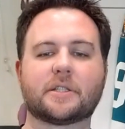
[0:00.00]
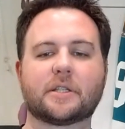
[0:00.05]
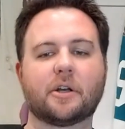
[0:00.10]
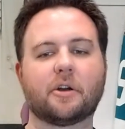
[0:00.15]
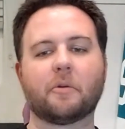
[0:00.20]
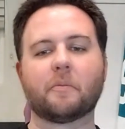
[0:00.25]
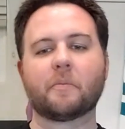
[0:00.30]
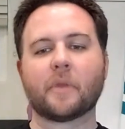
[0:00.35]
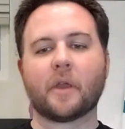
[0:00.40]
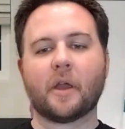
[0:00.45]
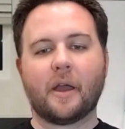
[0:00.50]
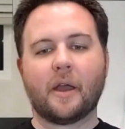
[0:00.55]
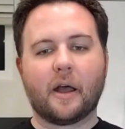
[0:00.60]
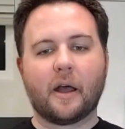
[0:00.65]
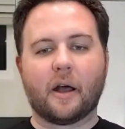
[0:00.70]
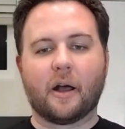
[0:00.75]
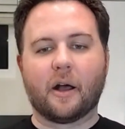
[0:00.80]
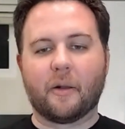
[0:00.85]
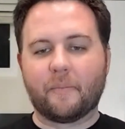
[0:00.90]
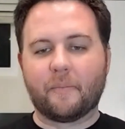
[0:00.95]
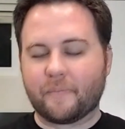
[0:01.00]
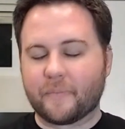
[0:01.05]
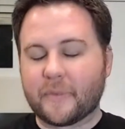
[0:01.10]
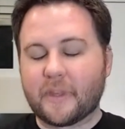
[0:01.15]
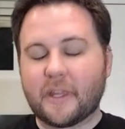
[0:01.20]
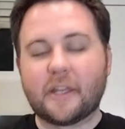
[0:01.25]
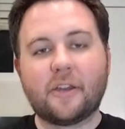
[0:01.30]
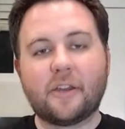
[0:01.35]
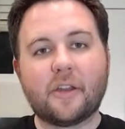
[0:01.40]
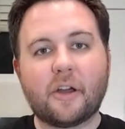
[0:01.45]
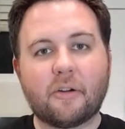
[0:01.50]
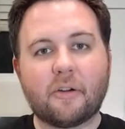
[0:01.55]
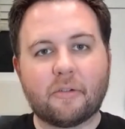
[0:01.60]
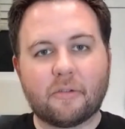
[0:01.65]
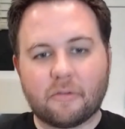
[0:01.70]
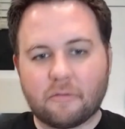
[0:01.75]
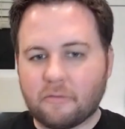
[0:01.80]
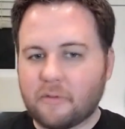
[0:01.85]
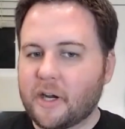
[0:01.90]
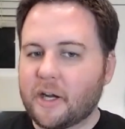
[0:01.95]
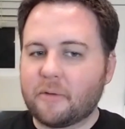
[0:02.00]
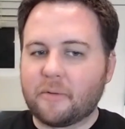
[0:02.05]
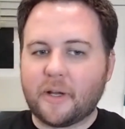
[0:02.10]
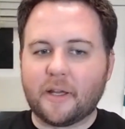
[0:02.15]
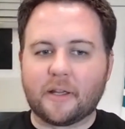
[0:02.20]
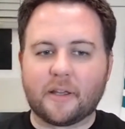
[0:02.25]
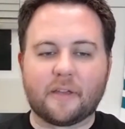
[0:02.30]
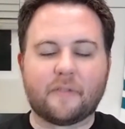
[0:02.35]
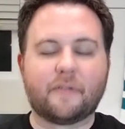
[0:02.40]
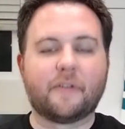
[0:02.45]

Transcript: So um, then you know right away